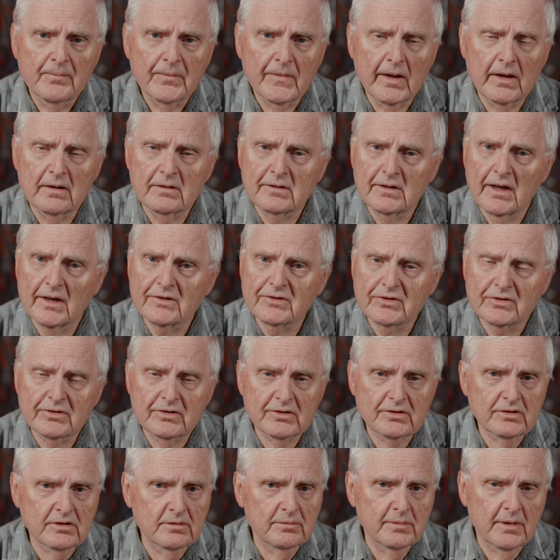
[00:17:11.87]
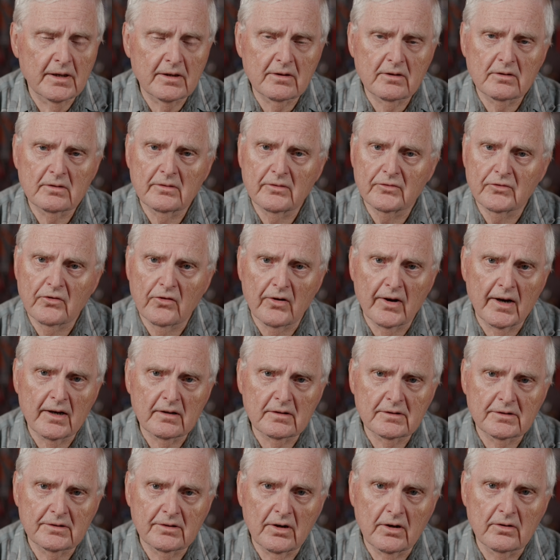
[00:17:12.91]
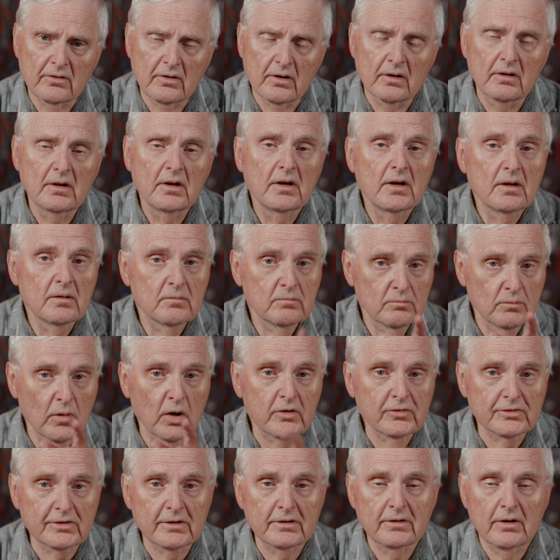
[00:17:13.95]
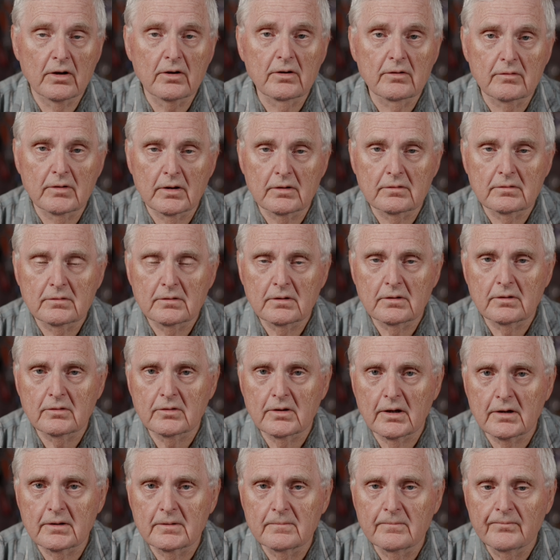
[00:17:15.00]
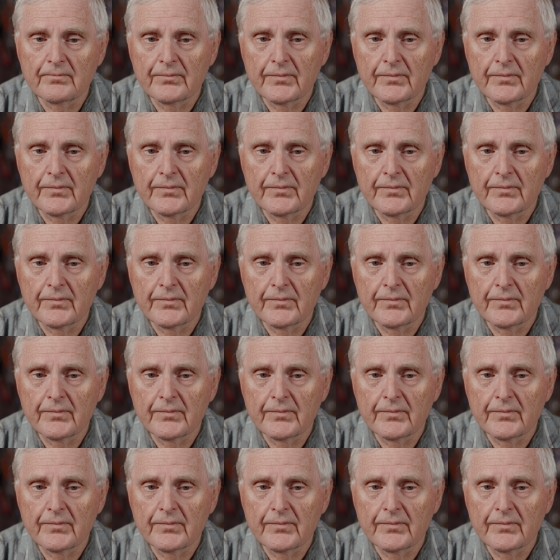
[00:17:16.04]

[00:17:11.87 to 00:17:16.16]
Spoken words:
And that's just a matter of trial and error, mostly error, okay?